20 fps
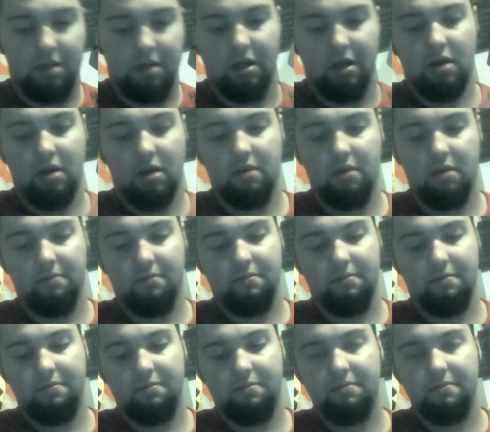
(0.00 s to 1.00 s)
then,
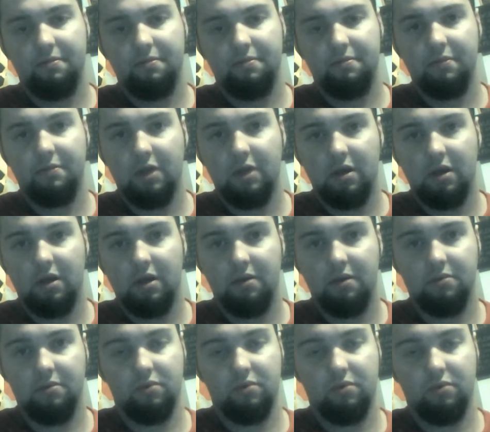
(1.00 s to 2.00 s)
um,
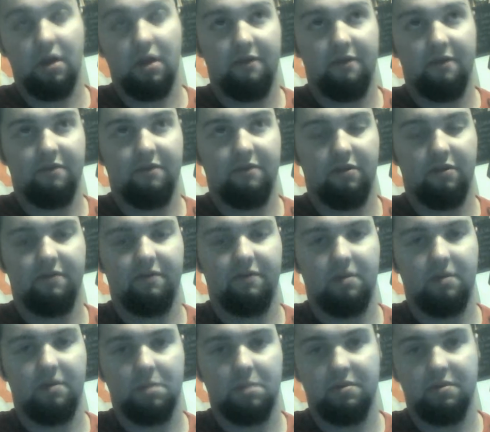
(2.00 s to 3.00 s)
uh, well, not very
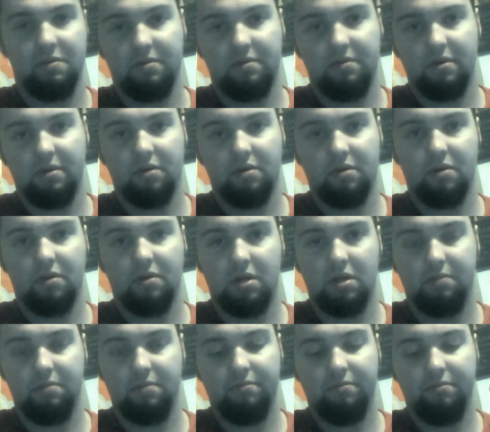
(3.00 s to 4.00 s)
famous, but a,
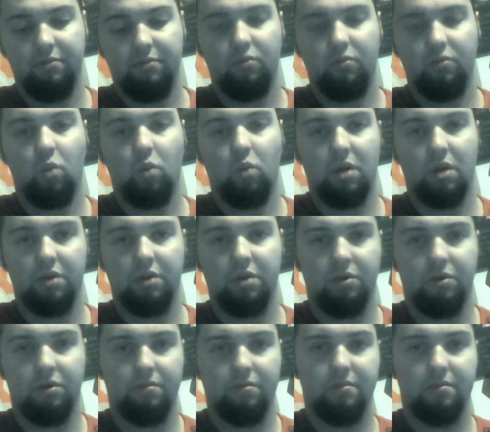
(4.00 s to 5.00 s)
a well
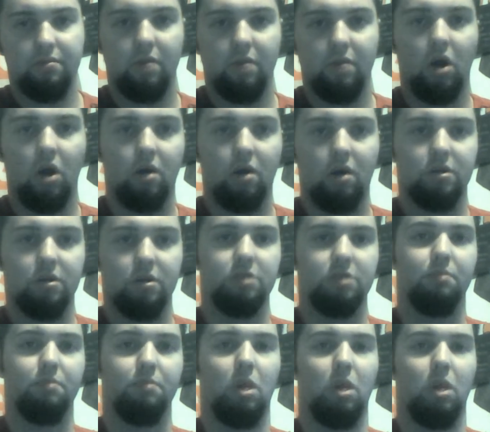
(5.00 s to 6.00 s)
known uh,
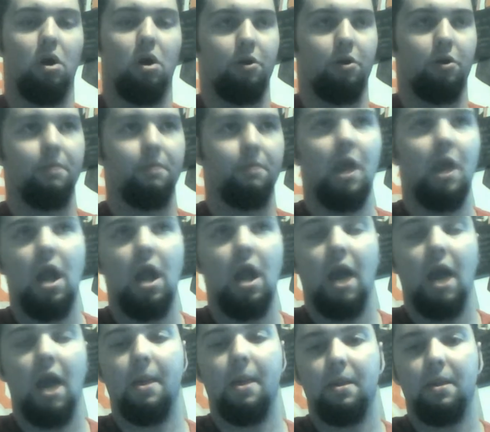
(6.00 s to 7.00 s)
blogger.
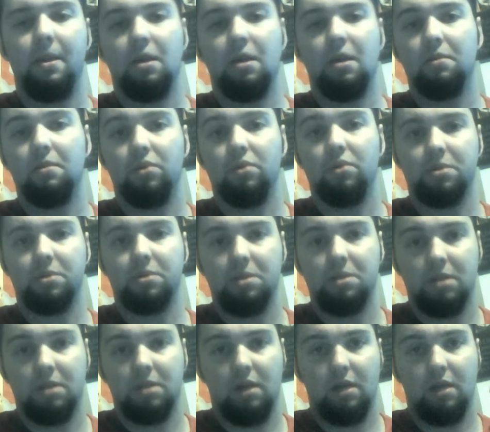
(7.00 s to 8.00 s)
And then the other
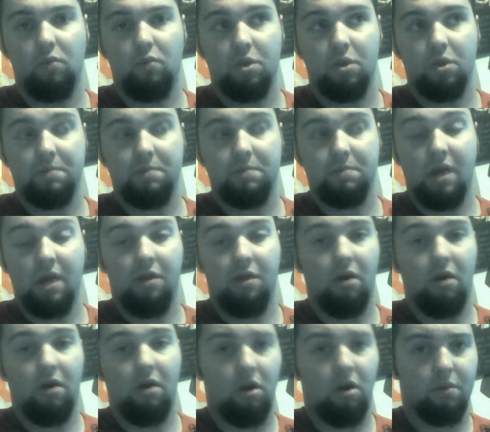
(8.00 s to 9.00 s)
person's name was
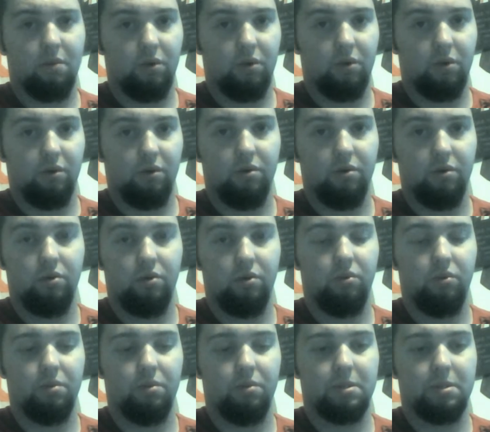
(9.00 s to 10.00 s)
Beth Harper,
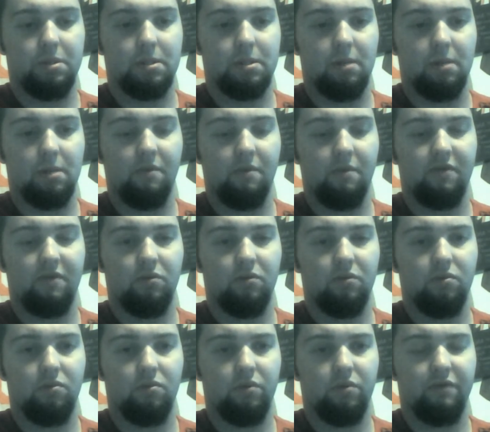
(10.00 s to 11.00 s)
who some of
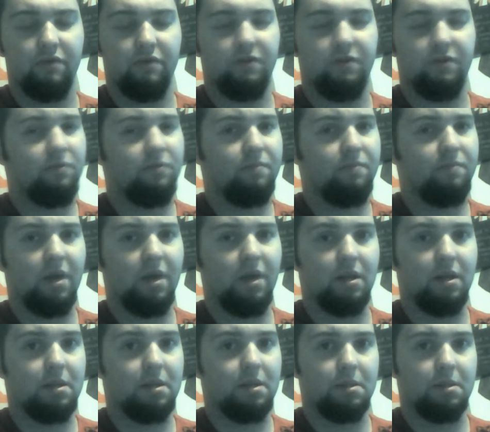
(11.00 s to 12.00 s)
you, if you
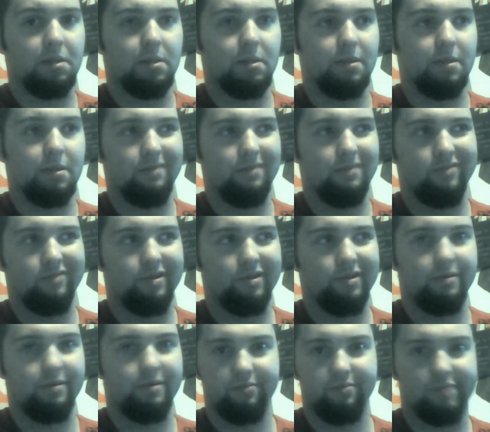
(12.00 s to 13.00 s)
pay attention
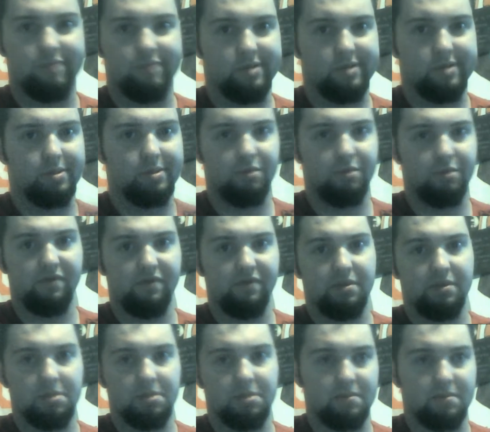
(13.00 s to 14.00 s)
to
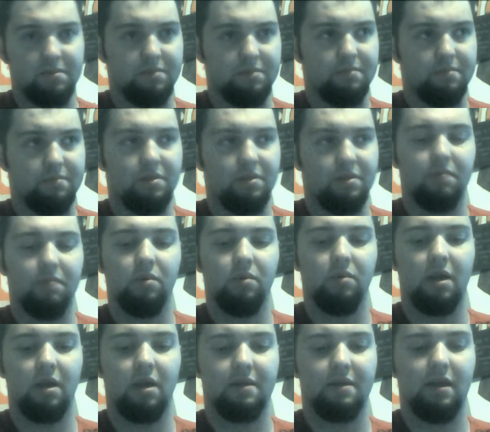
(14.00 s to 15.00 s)
conservatism and
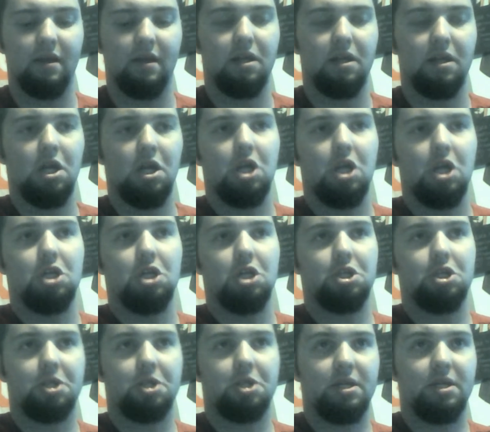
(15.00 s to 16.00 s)
people like that,
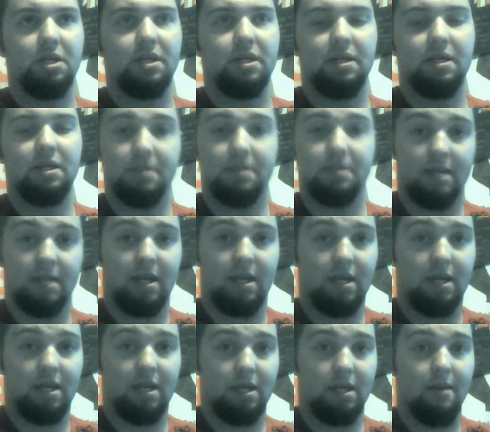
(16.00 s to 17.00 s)
she is
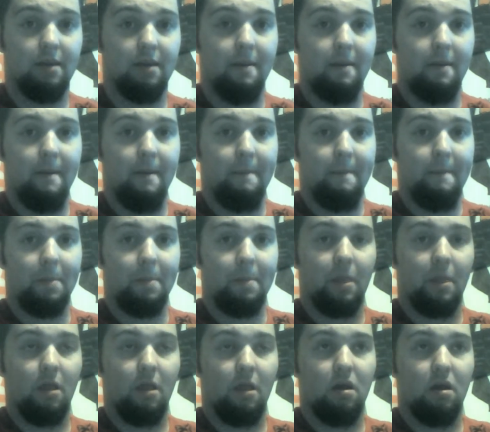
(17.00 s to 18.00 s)
a
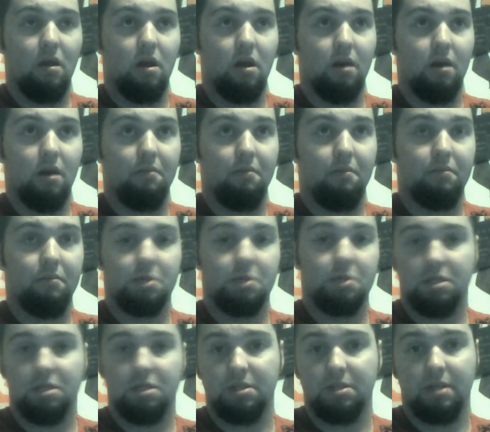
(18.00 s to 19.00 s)
um,
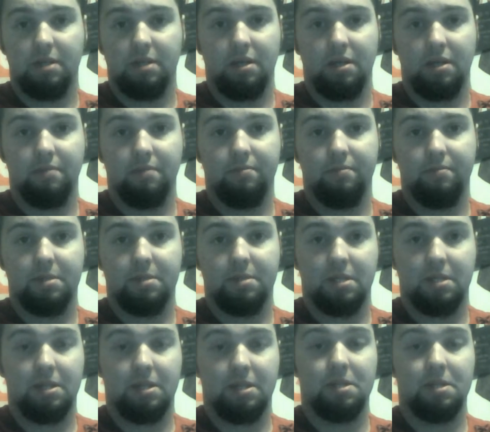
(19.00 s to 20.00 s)
she's a
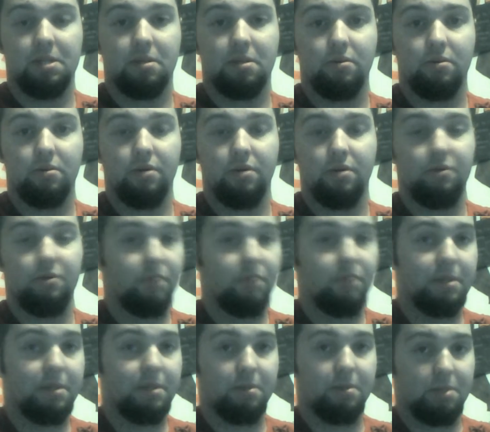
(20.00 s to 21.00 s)
statistical
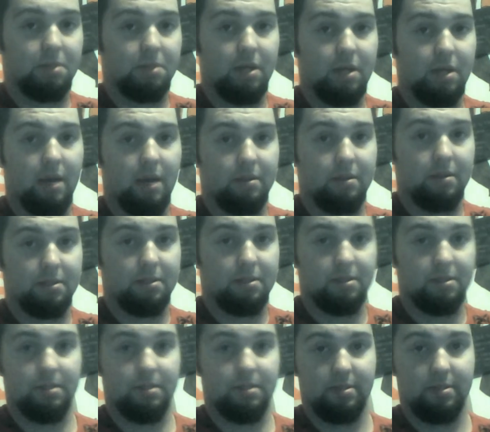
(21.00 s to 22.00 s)
and research
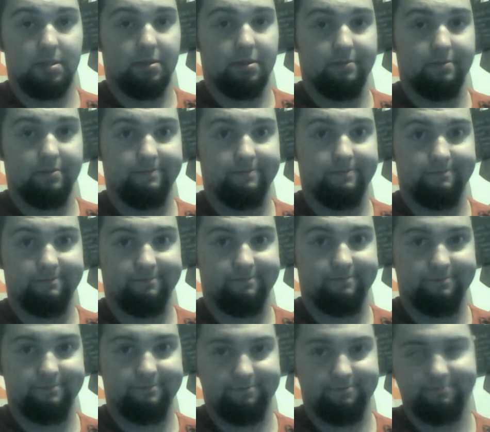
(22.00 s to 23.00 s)
analyst
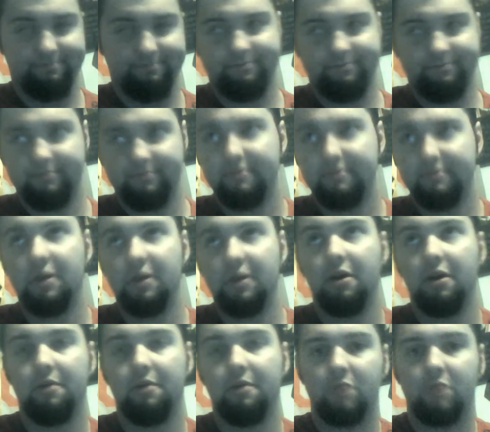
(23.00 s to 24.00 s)

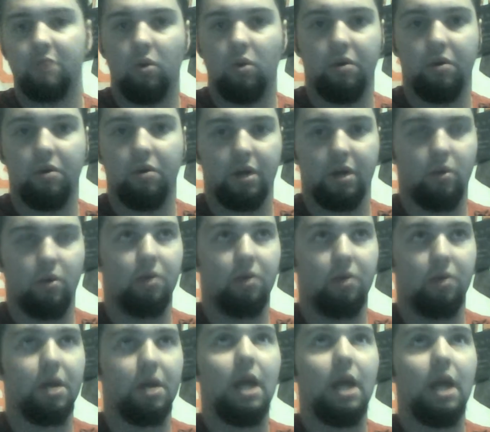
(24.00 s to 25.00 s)
you know, quote
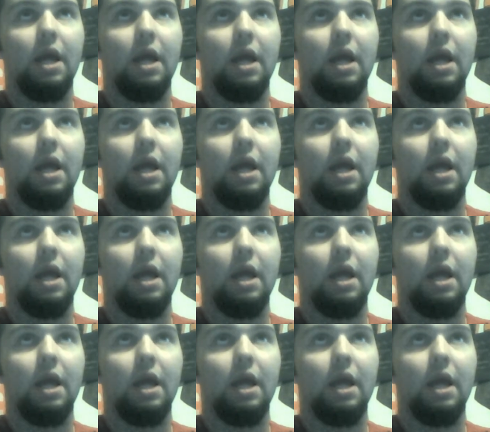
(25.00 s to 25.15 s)
unquote.